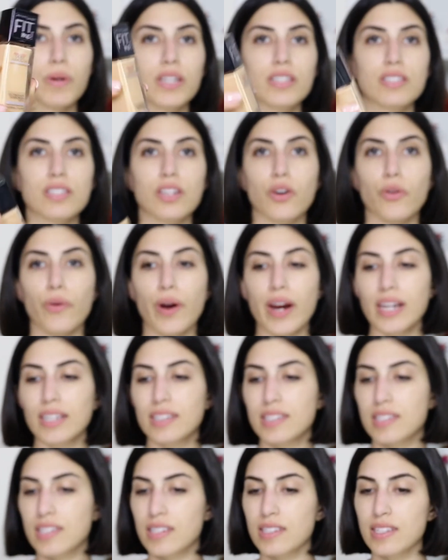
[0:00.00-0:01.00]
one is
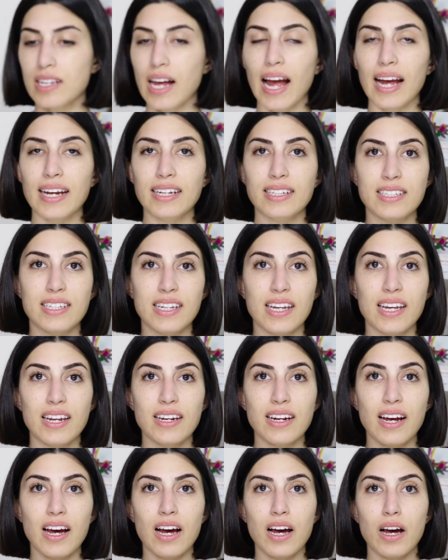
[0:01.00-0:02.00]
great since I
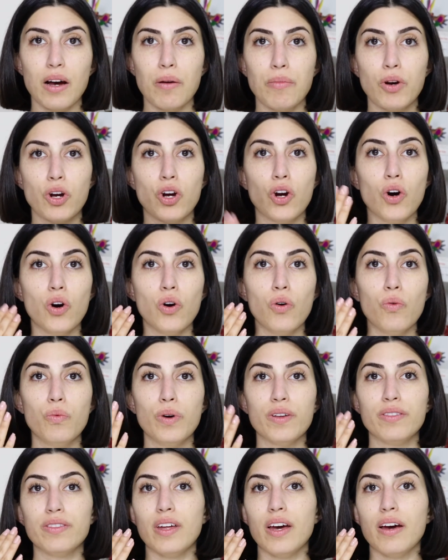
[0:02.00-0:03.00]
did go
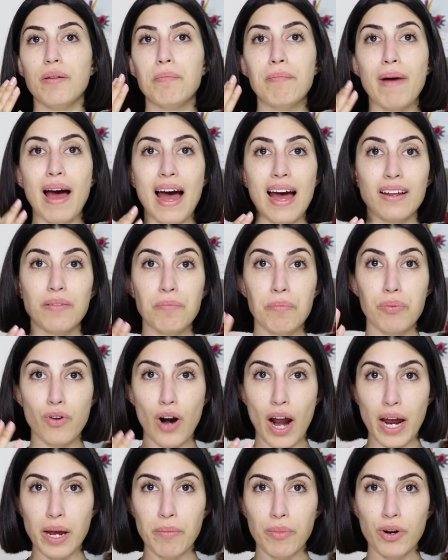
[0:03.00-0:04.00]
with the matte
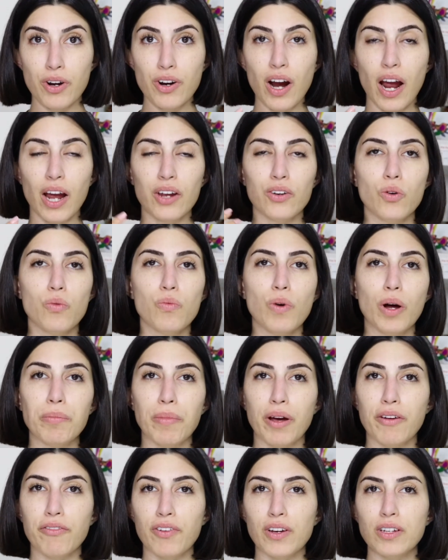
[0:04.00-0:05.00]
primer. I don't want
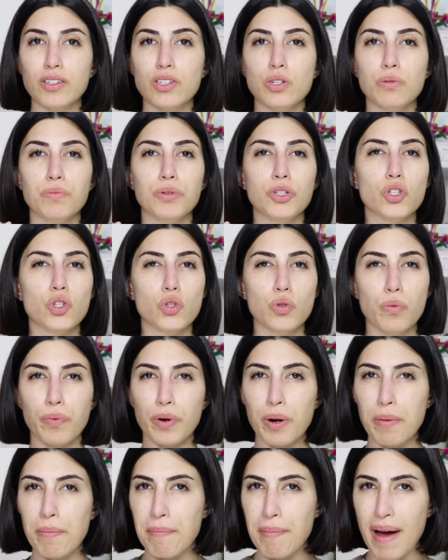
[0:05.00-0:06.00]
my face to be
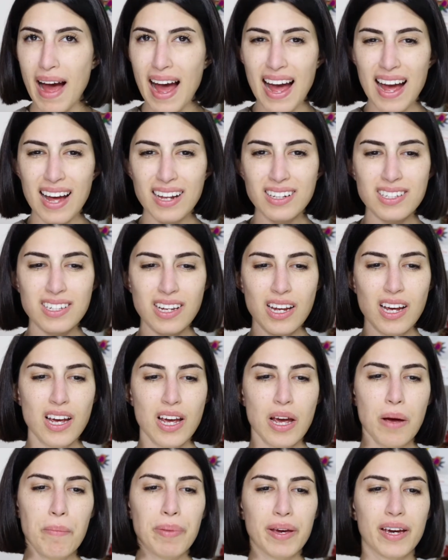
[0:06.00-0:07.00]
super matte
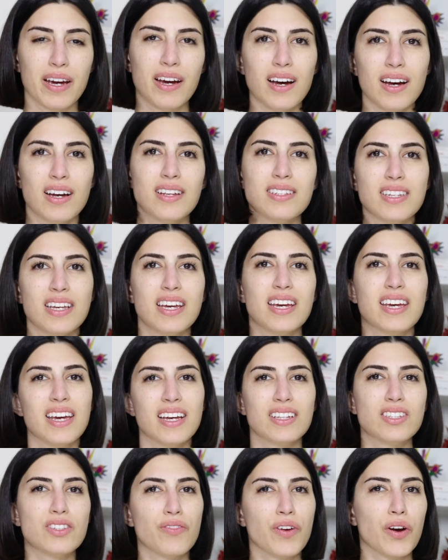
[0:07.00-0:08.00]
because it
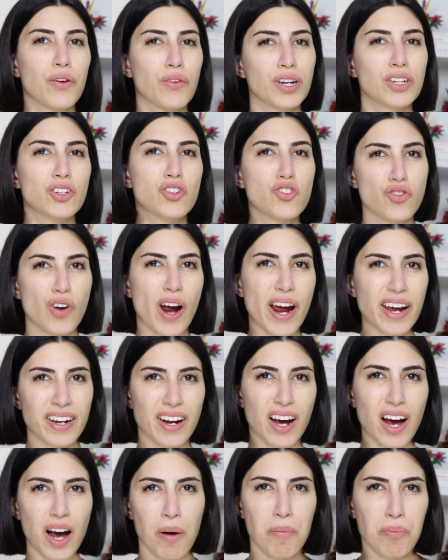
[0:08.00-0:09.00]
gets very
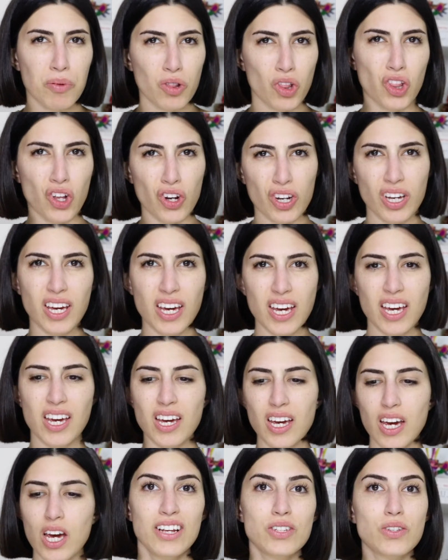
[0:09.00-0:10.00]
dried up
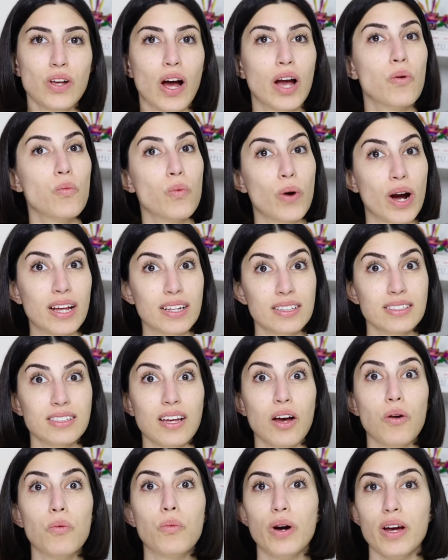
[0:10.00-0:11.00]
looking. So I went
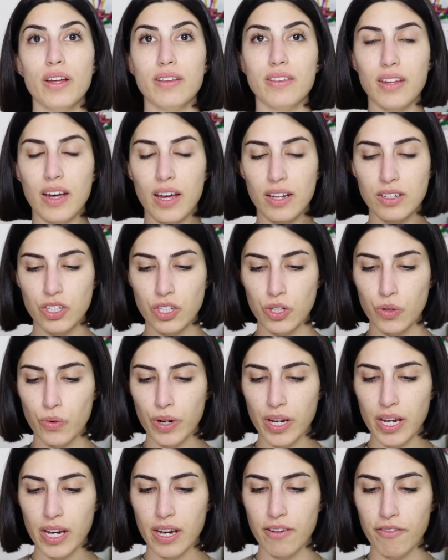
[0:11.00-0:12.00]
with a
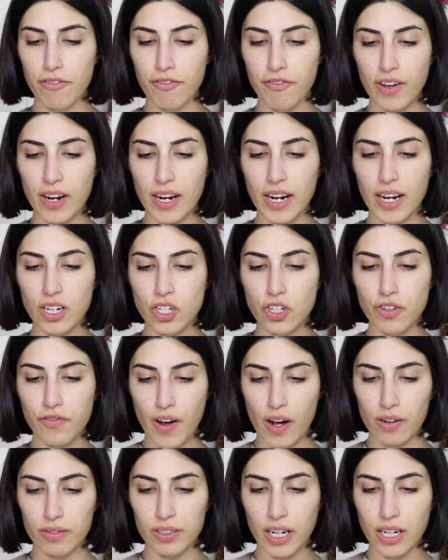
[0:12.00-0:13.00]
Dewy Finish
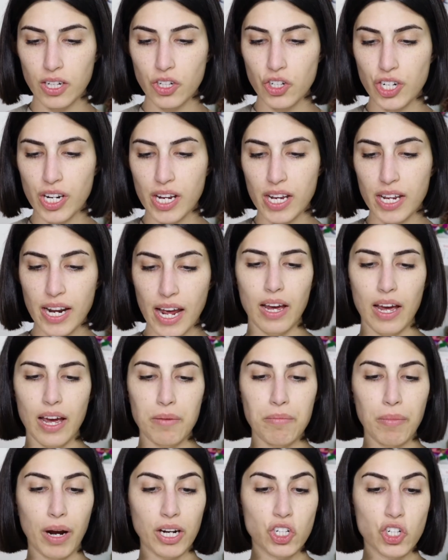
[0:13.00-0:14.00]
Foundation
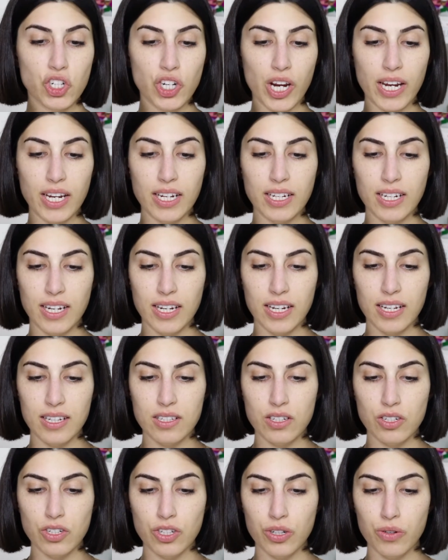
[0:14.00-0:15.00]
and my shade
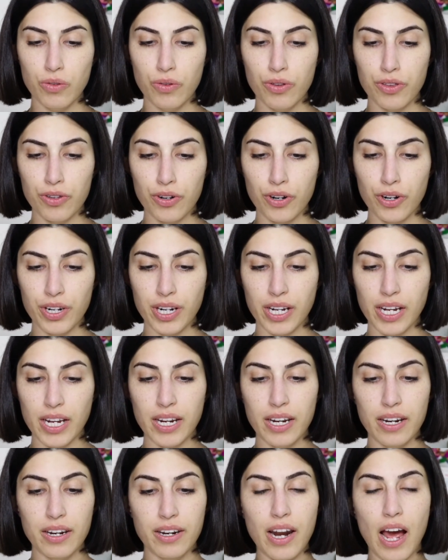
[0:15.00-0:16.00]
is
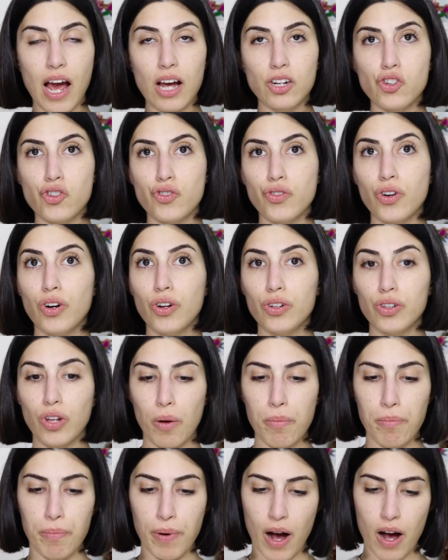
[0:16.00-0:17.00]
230 Natural
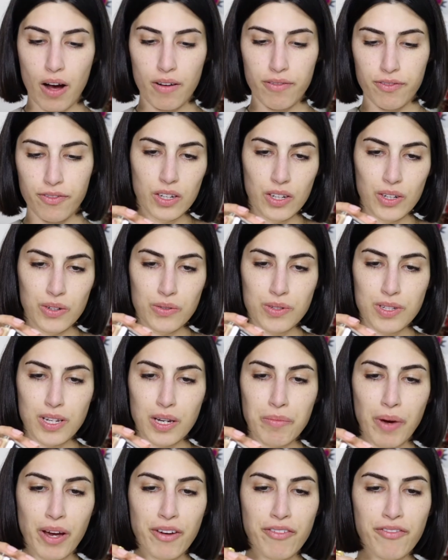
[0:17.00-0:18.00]
Buff.
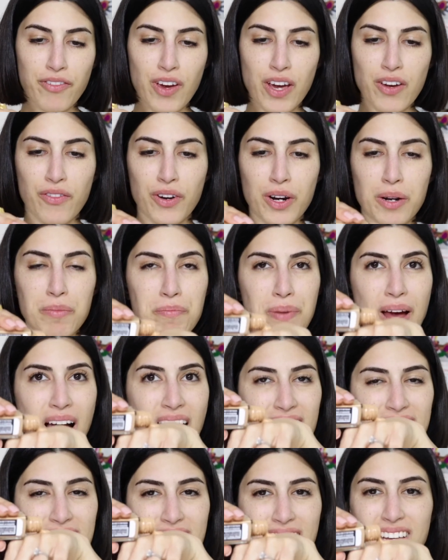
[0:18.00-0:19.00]
Using my favorite
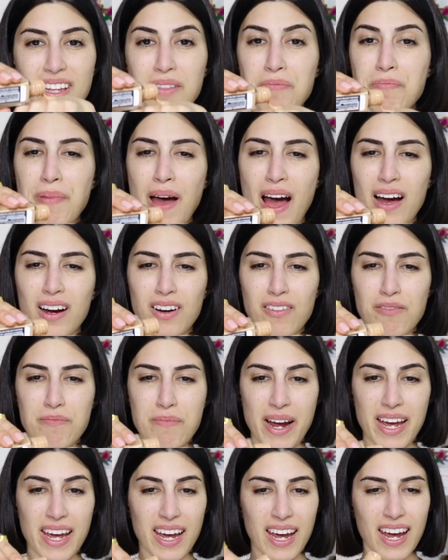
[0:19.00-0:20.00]
palette, back of
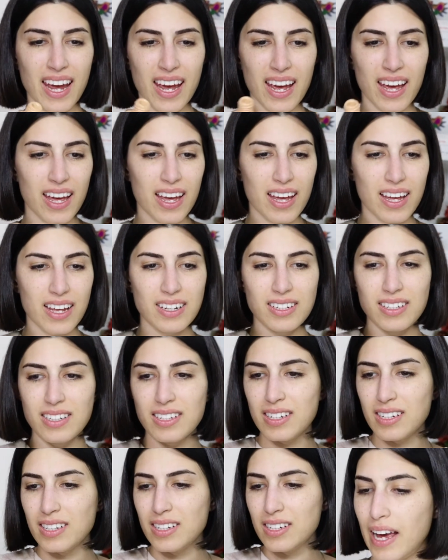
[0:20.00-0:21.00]
my hand,
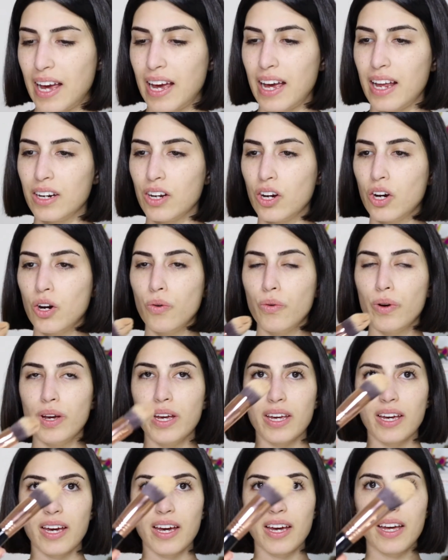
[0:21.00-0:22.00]
and
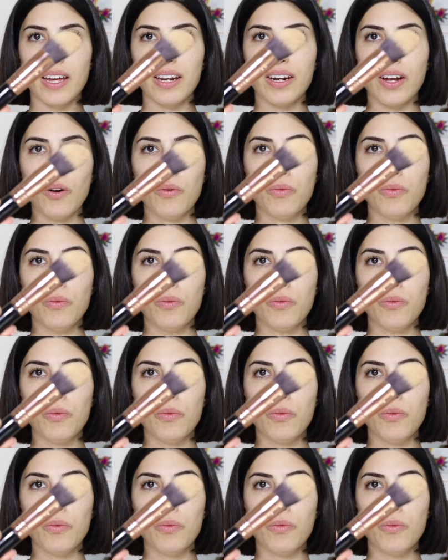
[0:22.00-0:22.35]
going in